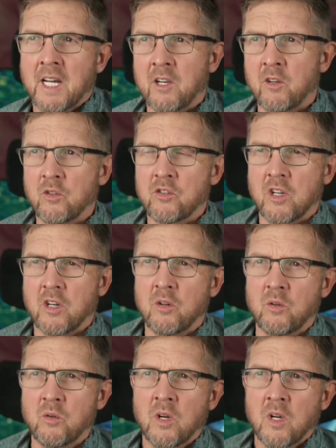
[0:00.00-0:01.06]
And
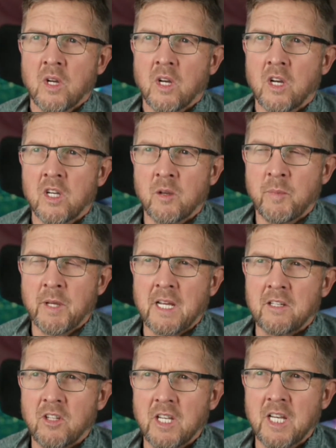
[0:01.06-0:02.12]
also, you'd be
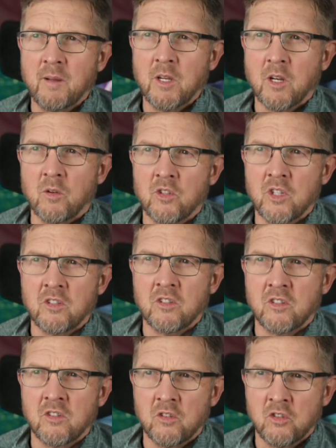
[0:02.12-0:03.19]
asking him,
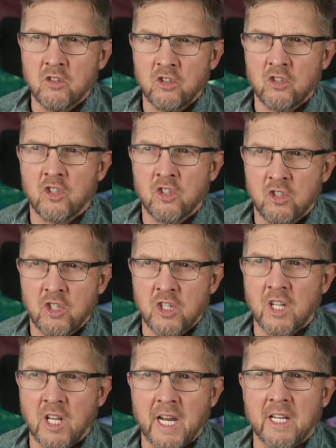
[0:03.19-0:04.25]
do
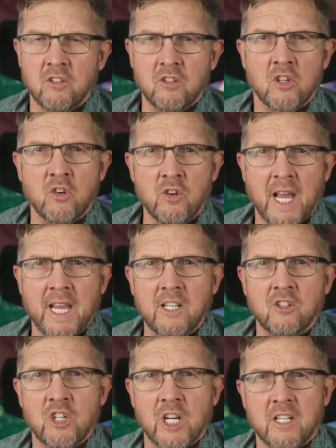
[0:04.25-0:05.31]
you like to
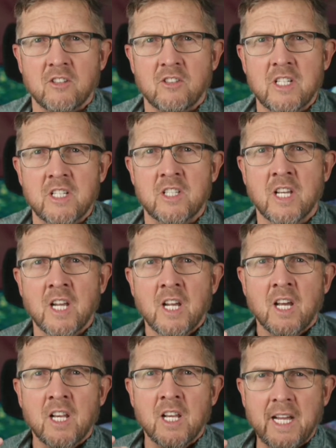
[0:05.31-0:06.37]
create chances
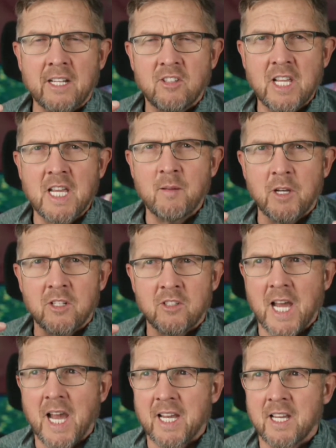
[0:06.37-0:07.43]
and let a team
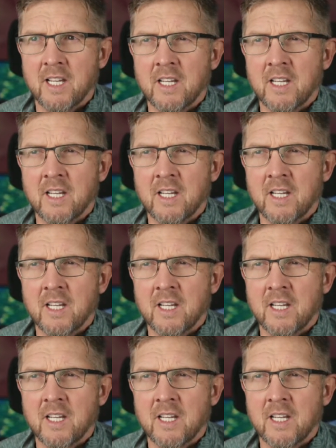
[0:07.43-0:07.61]
attack,